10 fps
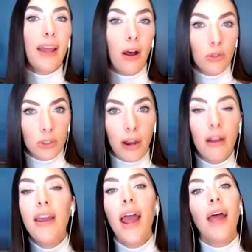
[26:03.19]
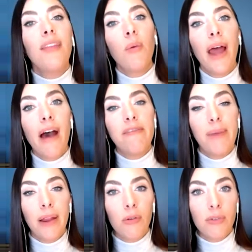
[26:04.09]
elsewhere and have
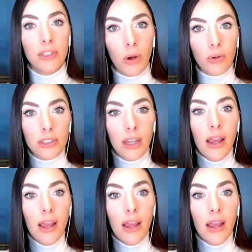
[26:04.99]
better results.